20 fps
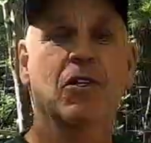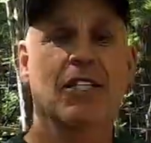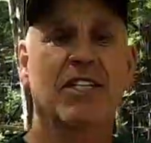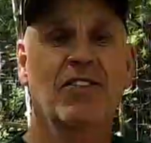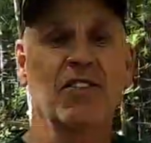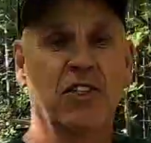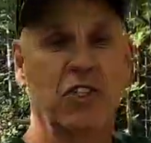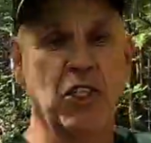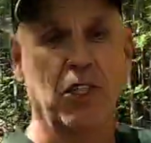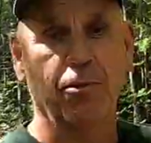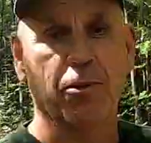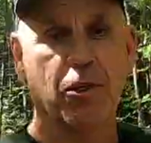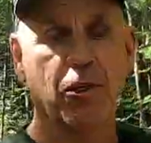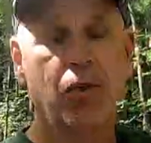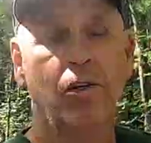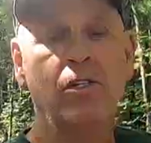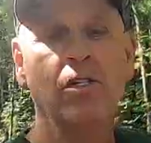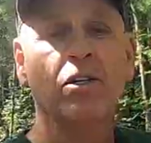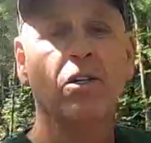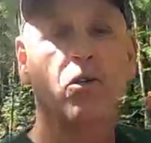to live
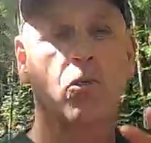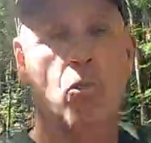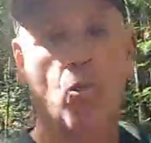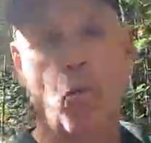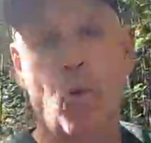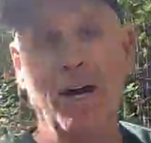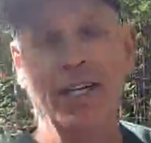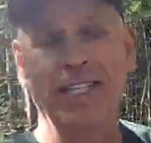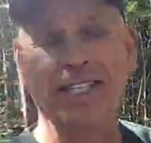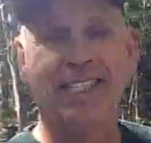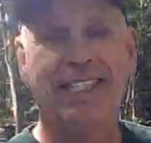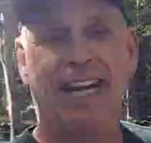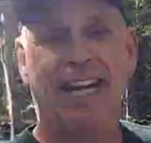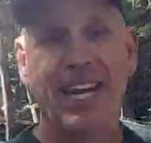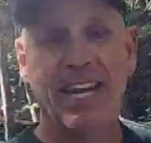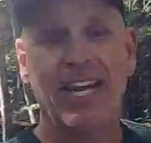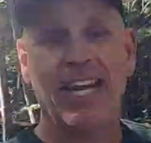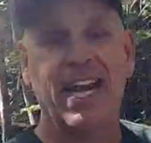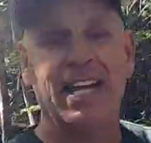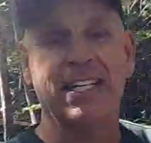sober one
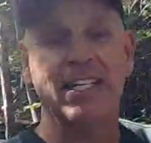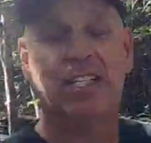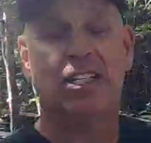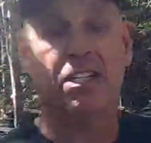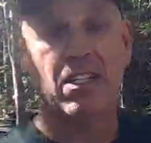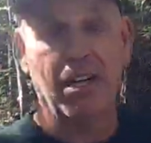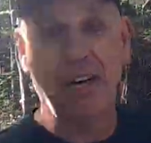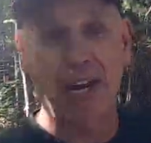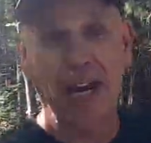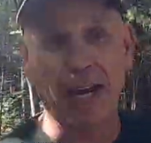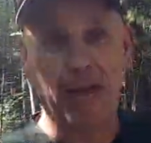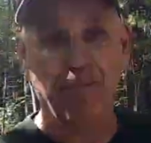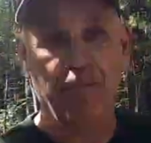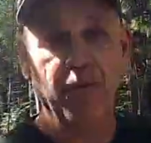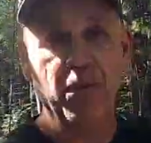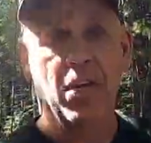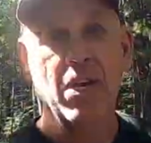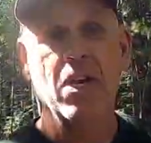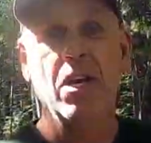day at a time.